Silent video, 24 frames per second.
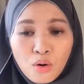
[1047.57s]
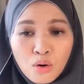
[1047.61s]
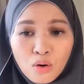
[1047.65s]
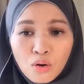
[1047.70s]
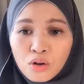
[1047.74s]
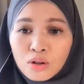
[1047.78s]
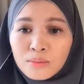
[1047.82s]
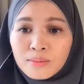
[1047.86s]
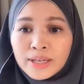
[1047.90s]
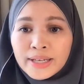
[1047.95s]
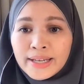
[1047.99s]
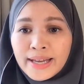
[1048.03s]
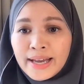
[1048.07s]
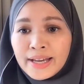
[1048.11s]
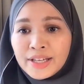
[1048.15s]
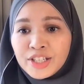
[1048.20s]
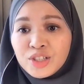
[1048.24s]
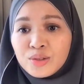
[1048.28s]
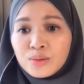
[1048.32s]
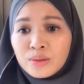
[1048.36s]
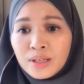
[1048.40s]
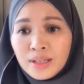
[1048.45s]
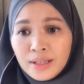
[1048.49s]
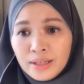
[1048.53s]
all my
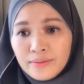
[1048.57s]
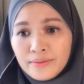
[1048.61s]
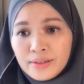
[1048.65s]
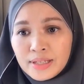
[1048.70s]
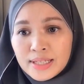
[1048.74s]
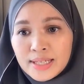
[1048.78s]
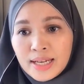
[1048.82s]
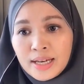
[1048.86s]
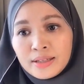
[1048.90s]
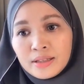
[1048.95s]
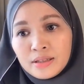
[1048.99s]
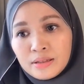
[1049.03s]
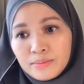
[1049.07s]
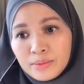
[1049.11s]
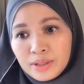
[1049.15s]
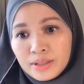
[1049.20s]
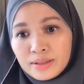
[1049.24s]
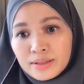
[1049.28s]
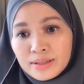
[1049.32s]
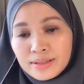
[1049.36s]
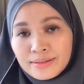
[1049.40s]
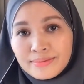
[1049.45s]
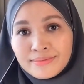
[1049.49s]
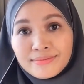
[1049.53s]
annual leave
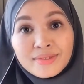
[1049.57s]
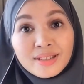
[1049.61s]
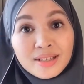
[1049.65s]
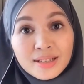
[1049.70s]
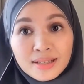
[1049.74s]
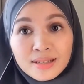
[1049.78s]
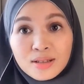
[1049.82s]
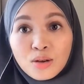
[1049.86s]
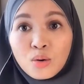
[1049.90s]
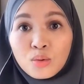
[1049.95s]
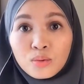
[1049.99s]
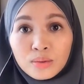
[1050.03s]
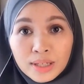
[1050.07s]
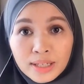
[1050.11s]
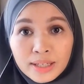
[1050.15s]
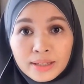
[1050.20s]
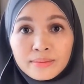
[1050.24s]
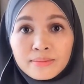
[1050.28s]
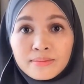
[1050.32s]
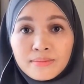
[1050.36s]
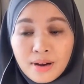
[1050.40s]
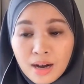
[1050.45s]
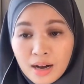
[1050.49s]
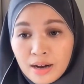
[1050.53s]
entitlement and it's
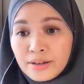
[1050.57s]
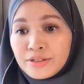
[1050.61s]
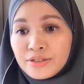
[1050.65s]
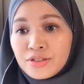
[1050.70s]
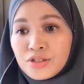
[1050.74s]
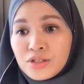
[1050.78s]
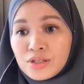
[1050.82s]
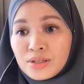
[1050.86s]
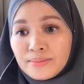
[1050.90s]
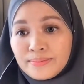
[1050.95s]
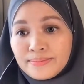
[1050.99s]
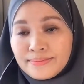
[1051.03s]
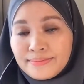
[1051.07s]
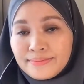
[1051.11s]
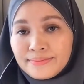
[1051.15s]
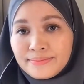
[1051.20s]
only March.